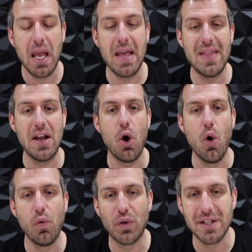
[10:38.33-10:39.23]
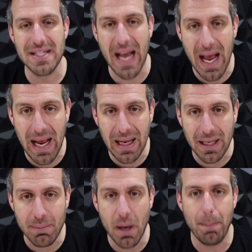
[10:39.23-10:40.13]
And then over
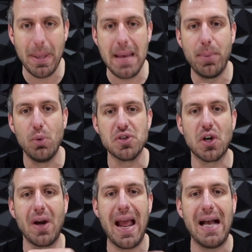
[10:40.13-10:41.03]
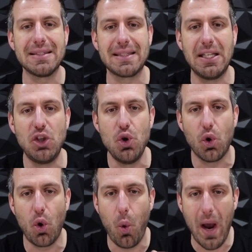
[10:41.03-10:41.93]
time, people will start asking
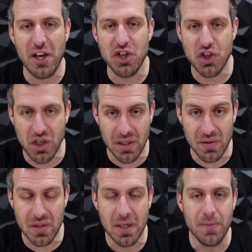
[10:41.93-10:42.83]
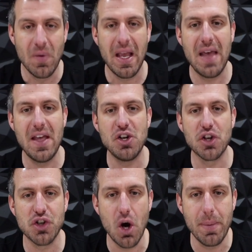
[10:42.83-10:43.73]
you questions, and then
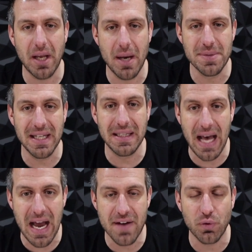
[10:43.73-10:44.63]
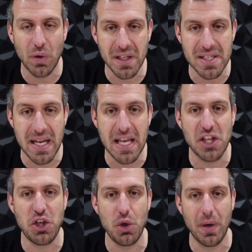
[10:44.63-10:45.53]
your show becomes a live real
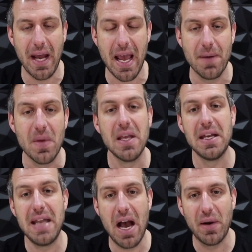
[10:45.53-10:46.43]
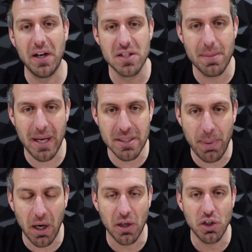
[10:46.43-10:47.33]
estate Q&A. Now, here's the best
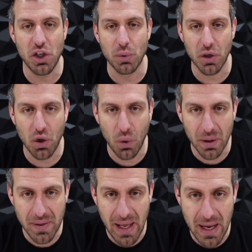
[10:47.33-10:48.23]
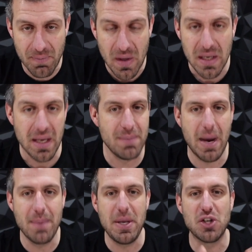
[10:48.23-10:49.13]
part. You record that. It
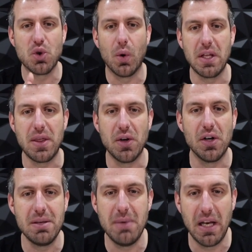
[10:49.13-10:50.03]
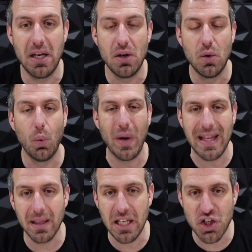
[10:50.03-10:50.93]
might be a 20, 30 minute
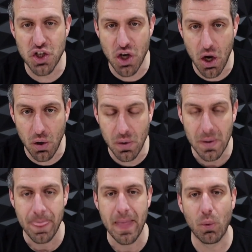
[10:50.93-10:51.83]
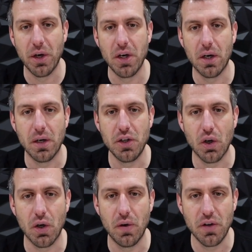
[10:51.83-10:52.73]
weekly show where
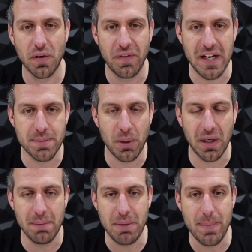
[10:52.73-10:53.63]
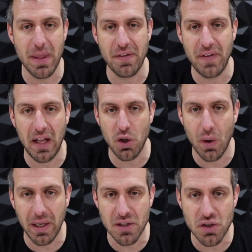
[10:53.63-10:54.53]
your Facebook and people that follow
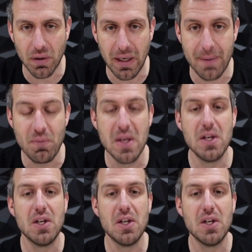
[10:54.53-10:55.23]
you on Instagram.